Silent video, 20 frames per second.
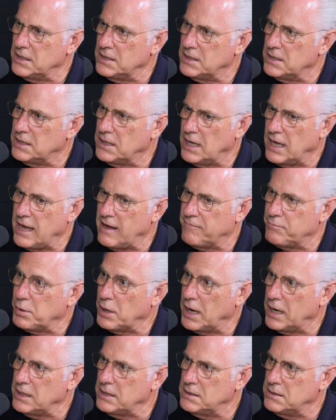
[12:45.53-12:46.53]
They have
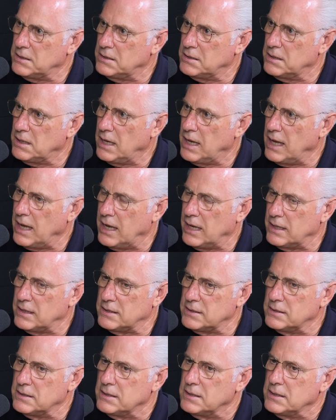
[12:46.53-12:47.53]
pride, and